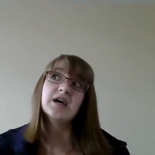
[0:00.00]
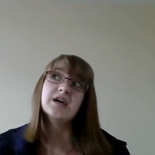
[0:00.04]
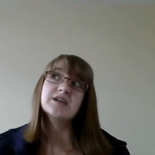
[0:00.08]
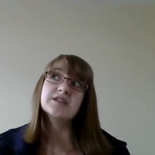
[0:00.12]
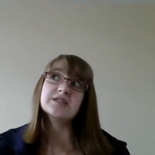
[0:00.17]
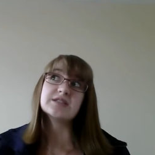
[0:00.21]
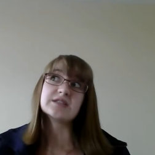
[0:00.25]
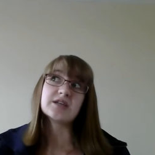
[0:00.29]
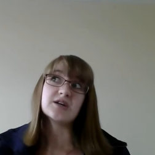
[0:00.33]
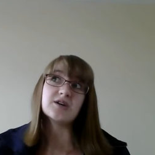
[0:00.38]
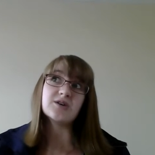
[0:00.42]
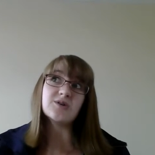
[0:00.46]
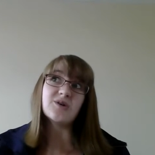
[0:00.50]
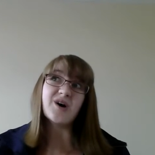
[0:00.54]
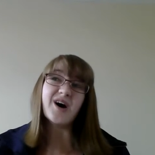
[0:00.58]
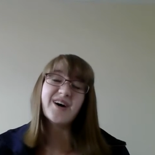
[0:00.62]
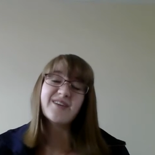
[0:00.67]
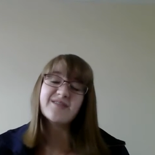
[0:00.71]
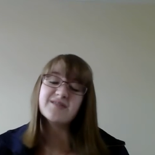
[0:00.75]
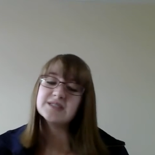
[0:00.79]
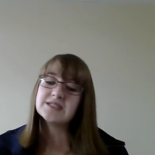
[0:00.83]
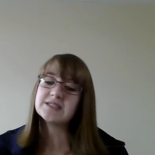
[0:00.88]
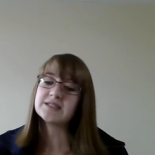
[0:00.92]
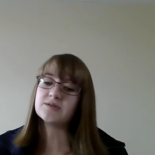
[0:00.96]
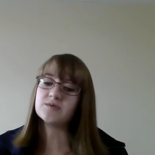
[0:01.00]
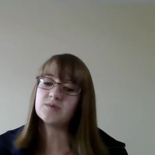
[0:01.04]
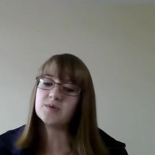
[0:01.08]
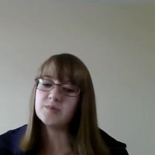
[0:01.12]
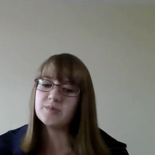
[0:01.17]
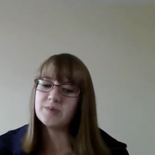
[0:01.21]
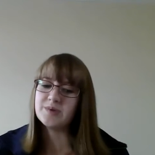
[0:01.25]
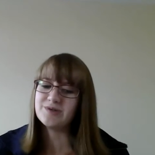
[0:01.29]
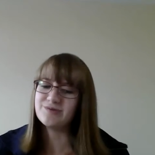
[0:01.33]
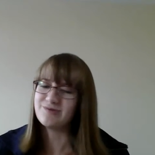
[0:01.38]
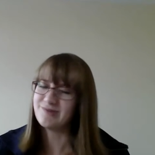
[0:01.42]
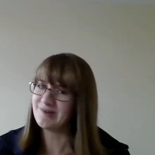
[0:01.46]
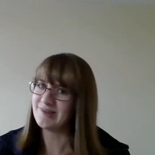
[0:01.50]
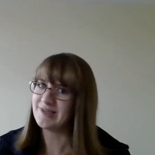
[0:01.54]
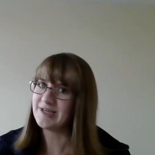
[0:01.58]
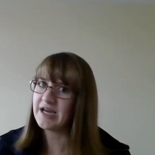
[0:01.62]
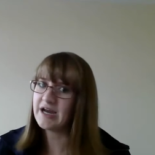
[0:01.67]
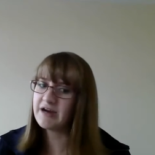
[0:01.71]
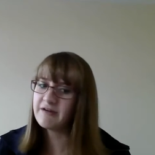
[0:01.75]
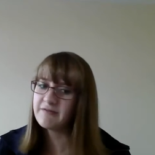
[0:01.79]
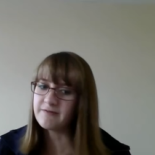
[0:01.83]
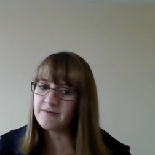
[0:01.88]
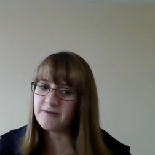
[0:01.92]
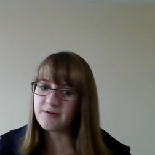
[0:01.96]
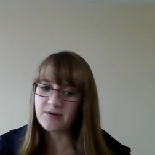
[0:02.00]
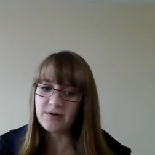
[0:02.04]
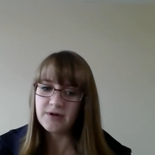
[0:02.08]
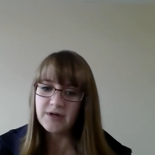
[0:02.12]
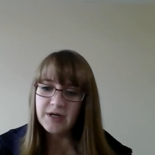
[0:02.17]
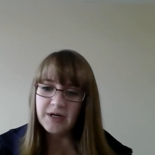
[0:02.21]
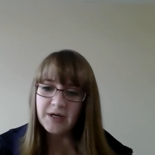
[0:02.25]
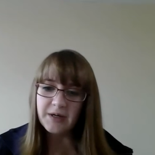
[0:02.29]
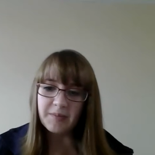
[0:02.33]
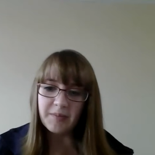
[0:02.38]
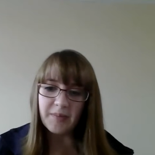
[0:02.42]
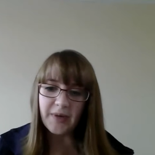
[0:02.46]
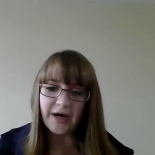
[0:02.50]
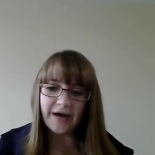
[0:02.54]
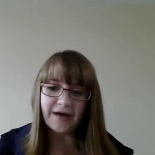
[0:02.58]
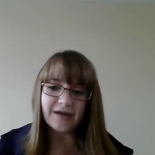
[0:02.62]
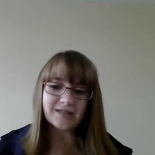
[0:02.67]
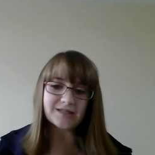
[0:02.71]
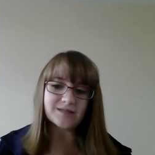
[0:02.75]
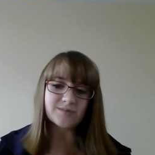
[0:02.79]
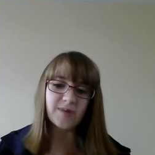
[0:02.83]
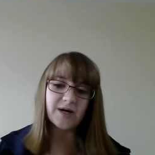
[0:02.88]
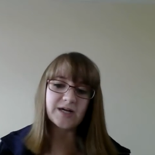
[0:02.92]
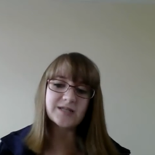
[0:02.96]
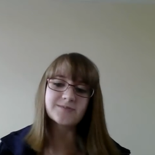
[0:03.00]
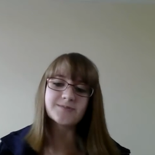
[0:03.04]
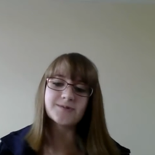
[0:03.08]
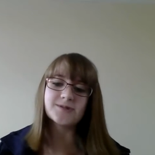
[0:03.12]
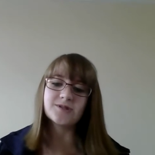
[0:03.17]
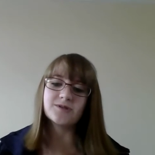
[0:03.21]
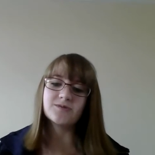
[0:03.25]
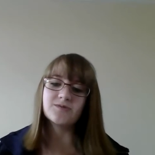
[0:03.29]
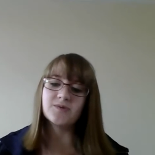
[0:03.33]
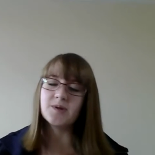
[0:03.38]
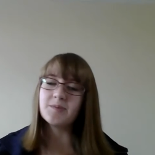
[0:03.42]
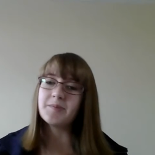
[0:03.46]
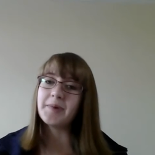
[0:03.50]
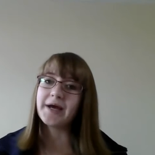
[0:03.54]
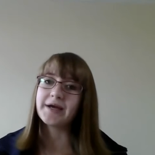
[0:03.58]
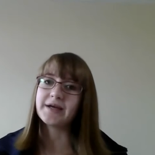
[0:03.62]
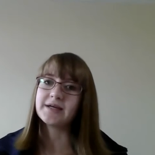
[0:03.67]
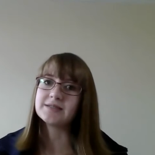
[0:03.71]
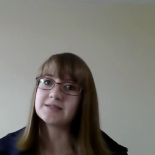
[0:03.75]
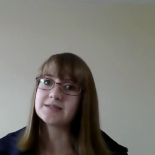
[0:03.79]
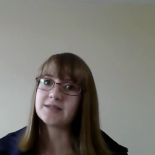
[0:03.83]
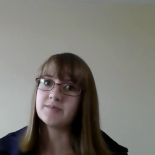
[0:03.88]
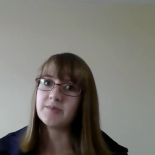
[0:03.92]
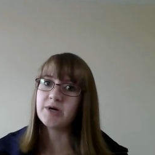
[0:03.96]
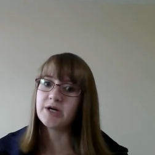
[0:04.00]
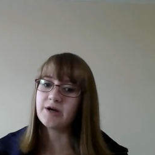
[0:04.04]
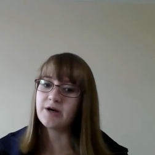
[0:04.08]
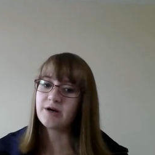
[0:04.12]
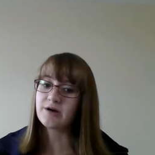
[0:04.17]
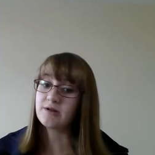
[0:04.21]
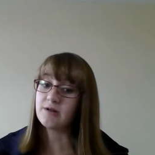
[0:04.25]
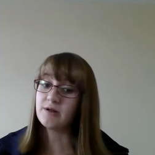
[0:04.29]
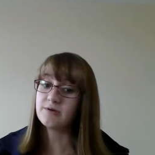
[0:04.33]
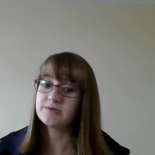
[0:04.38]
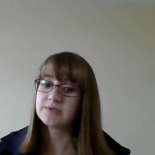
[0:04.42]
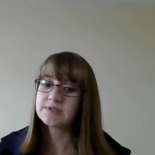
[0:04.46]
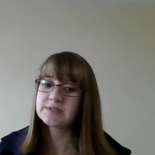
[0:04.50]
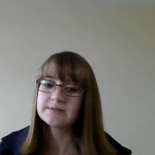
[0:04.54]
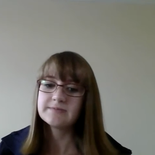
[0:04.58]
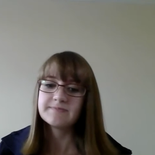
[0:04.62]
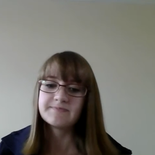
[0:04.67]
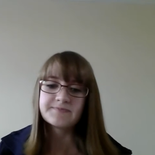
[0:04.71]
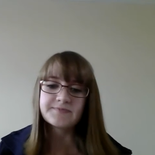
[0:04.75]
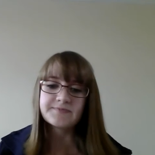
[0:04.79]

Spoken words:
So obviously we'll be really careful, but it's possible that we might get some on our clothes.